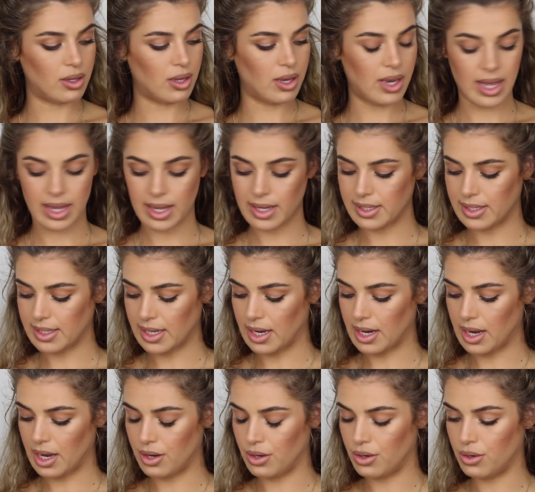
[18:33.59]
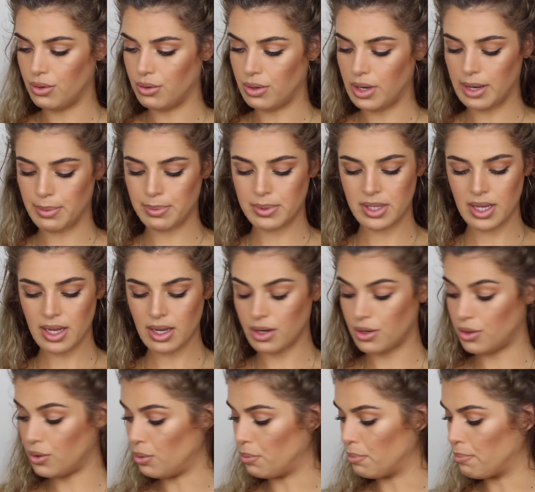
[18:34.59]
like I said, a nude lipstick, a
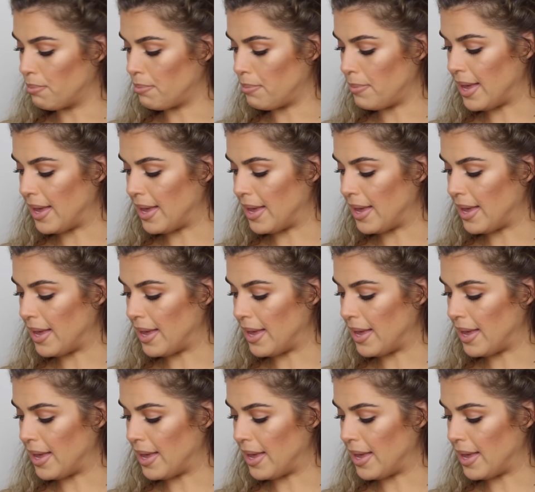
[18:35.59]
nude